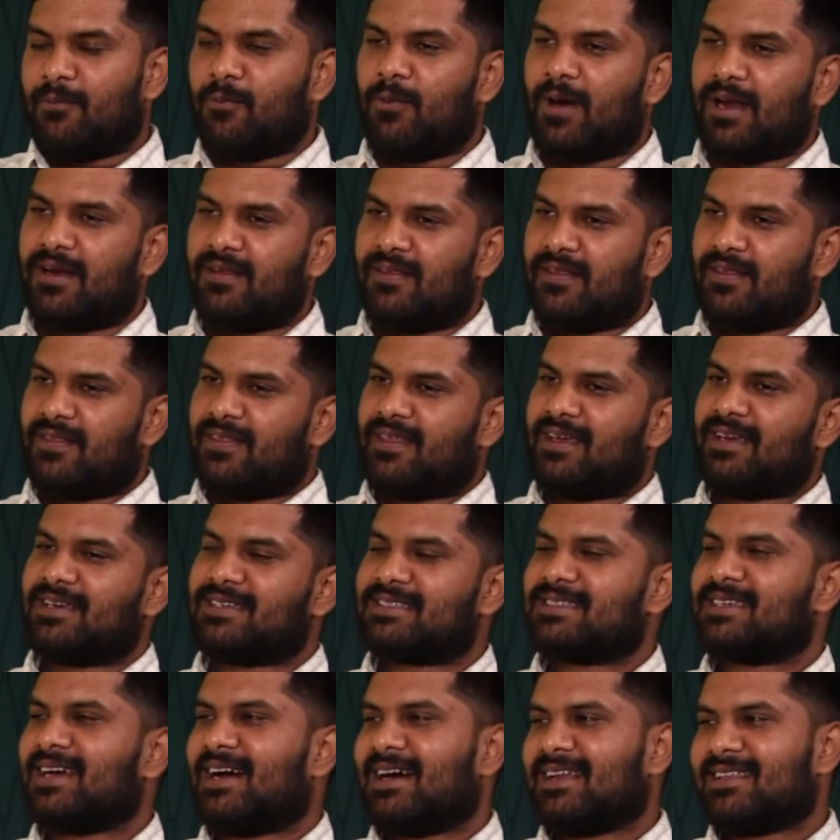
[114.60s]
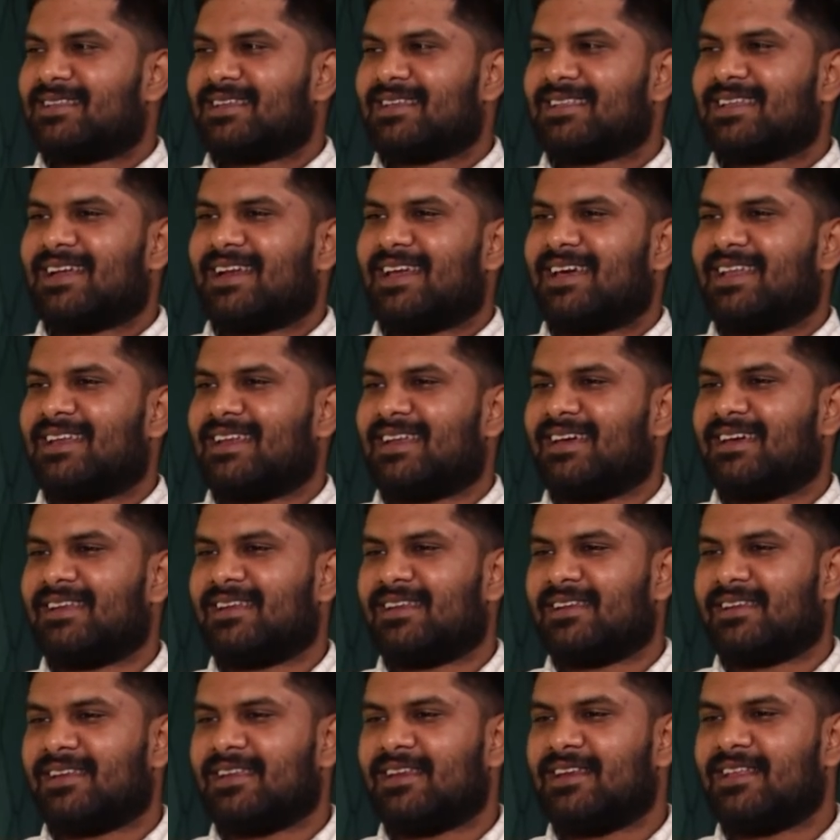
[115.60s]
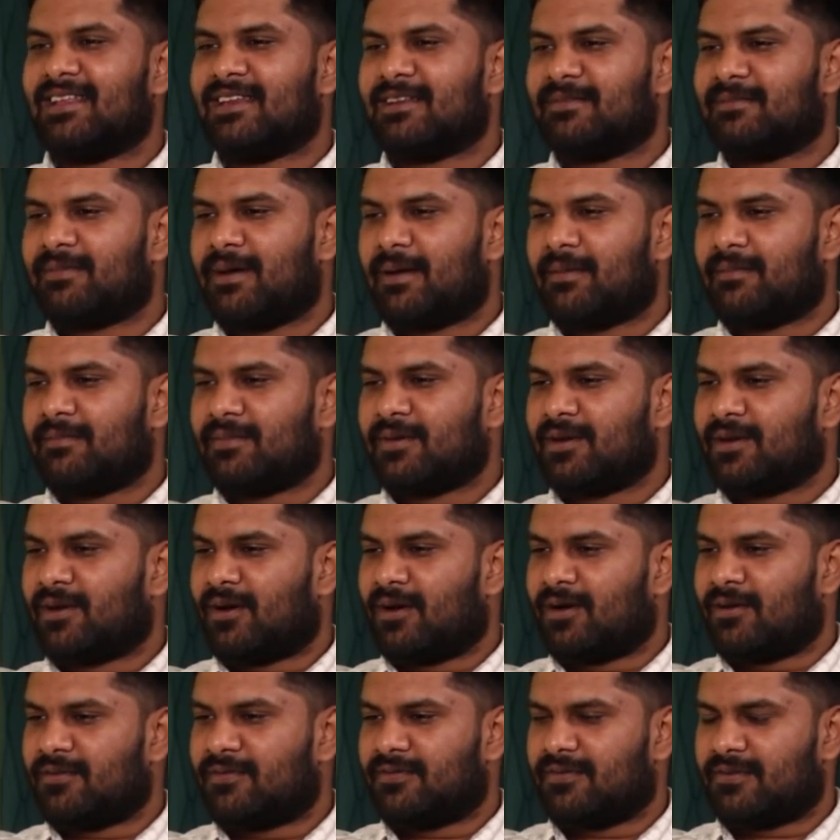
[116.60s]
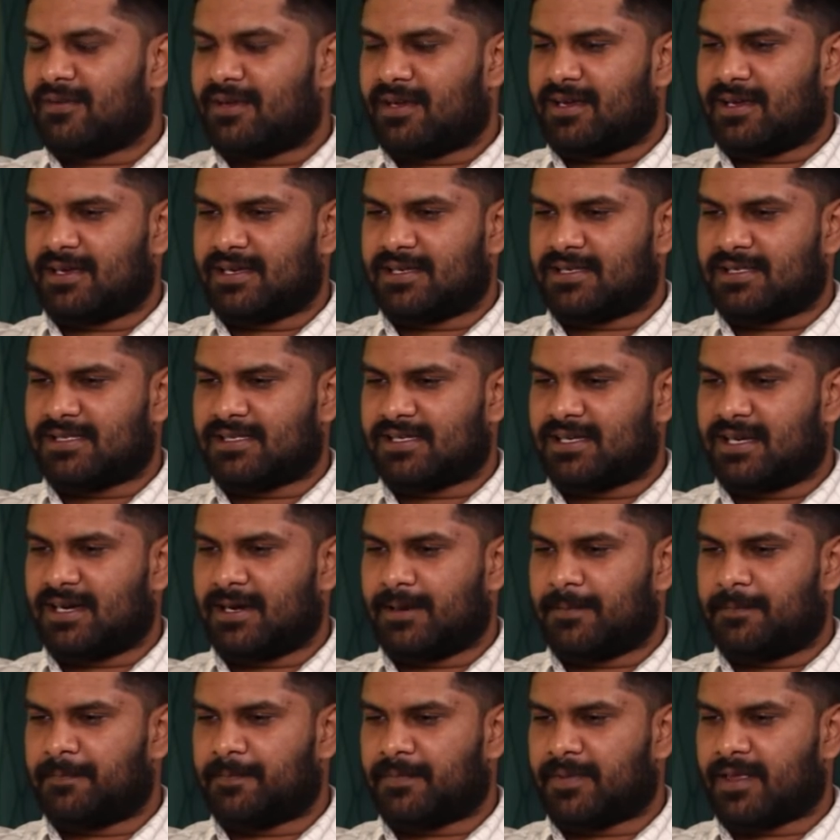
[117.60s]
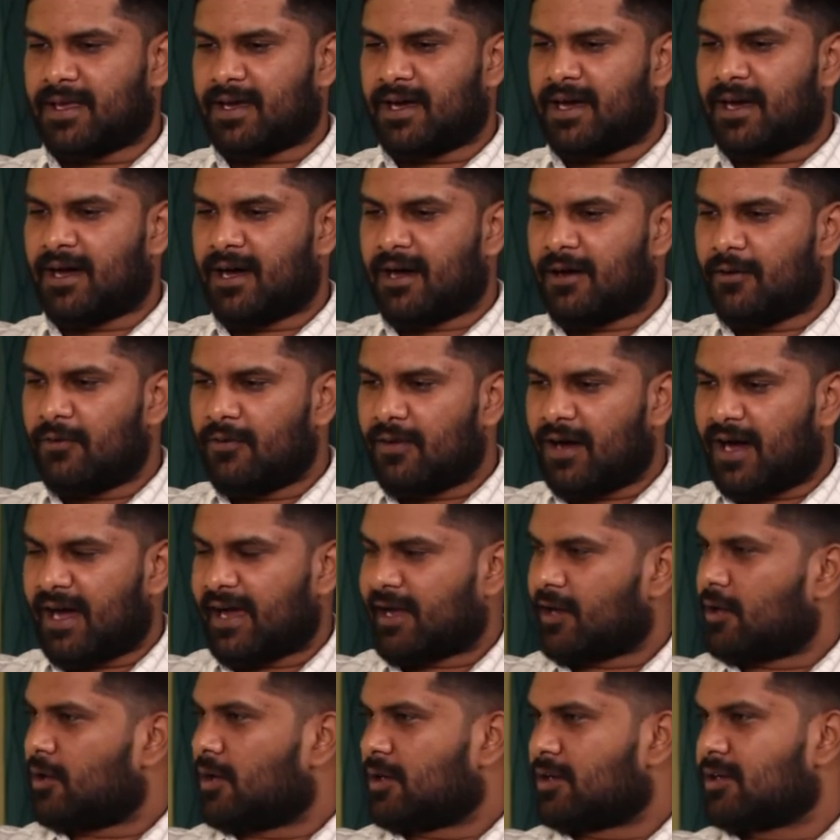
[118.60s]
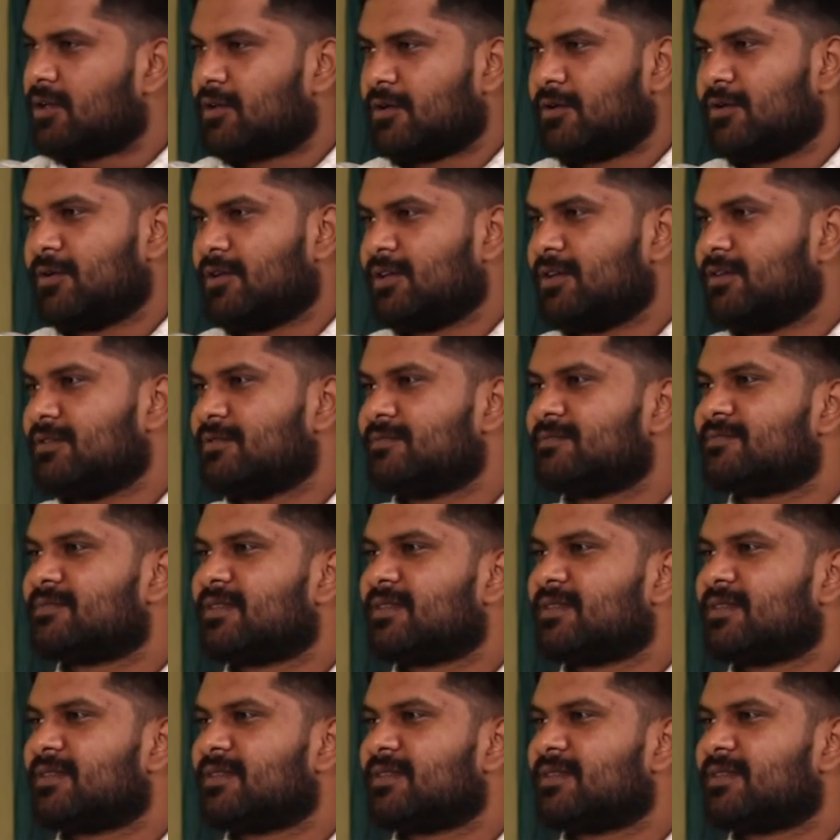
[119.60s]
One of the things, Karthik, that I really remember of is how I got to know you.